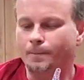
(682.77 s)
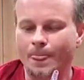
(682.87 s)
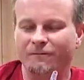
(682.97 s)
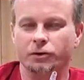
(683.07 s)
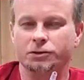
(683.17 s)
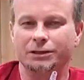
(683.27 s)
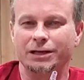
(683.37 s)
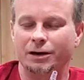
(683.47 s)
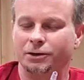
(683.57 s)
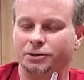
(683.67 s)
First, get
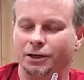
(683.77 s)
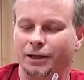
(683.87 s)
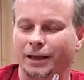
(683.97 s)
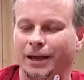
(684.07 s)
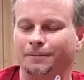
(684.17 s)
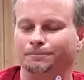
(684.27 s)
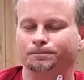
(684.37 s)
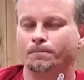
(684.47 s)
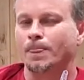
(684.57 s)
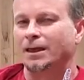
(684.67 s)
that on your tongue again.
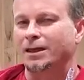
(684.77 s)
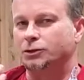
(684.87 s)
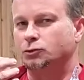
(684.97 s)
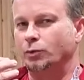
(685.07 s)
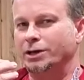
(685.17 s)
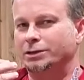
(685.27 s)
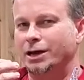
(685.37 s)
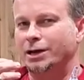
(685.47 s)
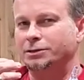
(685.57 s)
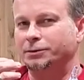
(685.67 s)
That sweet
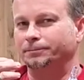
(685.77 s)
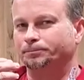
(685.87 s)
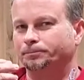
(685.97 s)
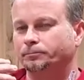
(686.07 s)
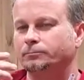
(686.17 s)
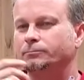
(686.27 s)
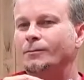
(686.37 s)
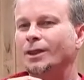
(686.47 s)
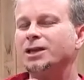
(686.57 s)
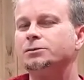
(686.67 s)
taste
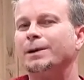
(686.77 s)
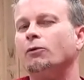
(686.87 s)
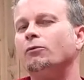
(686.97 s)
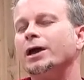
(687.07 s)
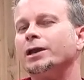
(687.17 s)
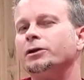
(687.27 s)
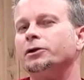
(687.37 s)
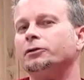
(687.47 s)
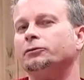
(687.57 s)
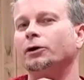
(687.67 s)
gets about right here in
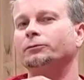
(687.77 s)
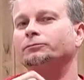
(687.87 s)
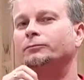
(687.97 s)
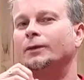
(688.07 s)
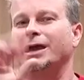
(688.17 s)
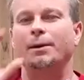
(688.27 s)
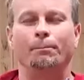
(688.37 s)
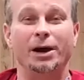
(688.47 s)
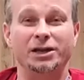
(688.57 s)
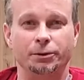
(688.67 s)
your throat. Kind of
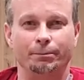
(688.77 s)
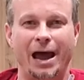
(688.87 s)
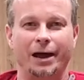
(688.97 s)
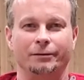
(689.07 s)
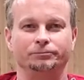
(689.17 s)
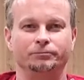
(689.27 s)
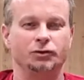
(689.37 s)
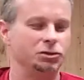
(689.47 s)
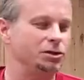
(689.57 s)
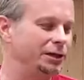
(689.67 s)
bites your back,
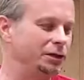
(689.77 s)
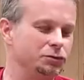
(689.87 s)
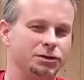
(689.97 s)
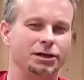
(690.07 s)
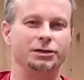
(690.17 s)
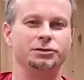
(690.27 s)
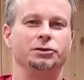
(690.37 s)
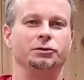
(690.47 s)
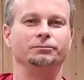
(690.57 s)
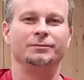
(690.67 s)
just like those skins
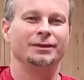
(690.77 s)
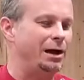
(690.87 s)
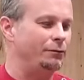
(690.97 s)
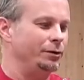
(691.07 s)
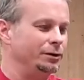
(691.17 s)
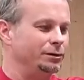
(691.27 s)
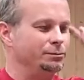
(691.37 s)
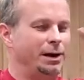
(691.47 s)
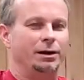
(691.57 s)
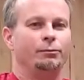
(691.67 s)
do. That one,
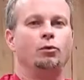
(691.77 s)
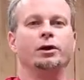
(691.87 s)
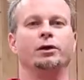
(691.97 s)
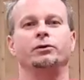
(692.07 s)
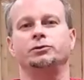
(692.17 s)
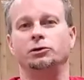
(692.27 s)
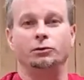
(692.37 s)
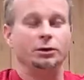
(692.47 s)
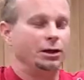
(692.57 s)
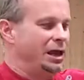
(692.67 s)
my number one
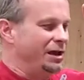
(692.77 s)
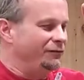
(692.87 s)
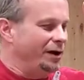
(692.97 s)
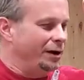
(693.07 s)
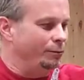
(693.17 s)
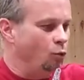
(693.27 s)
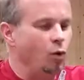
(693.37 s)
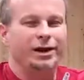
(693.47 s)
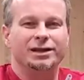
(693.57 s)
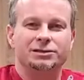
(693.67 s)
go-to if I'm
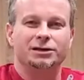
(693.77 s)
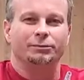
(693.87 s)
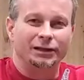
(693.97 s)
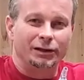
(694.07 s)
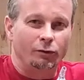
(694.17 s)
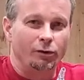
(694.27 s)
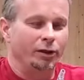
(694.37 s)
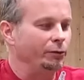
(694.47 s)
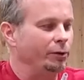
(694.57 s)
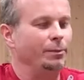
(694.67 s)
wanting something that
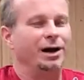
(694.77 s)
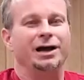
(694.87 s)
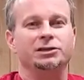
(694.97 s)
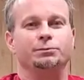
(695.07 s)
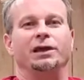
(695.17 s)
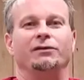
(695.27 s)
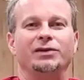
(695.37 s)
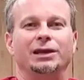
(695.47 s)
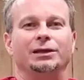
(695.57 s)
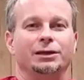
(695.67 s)
really reminds me of
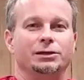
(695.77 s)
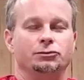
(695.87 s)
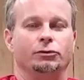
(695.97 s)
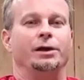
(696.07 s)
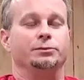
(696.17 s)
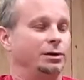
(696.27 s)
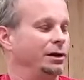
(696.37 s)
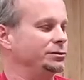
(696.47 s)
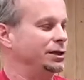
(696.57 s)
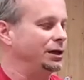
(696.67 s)
eating these grapes when I
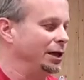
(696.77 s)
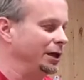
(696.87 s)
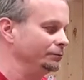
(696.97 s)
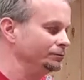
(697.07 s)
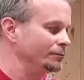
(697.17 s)
was a kid.